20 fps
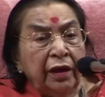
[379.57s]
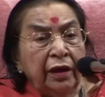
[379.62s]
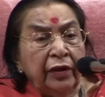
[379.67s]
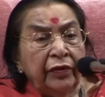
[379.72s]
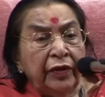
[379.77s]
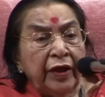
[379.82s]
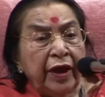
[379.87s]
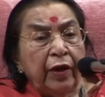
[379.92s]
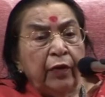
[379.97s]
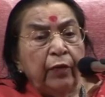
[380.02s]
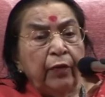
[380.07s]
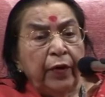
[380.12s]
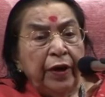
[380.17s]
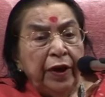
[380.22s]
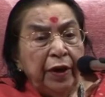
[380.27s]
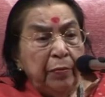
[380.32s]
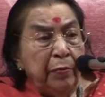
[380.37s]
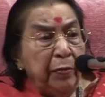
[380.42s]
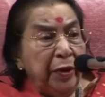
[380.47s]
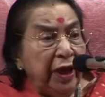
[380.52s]
They are
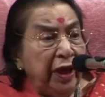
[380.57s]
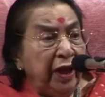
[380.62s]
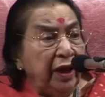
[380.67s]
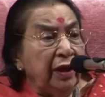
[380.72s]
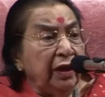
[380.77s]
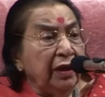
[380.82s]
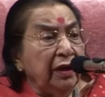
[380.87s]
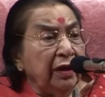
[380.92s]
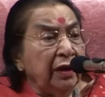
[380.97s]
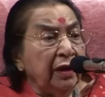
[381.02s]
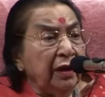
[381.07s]
very big,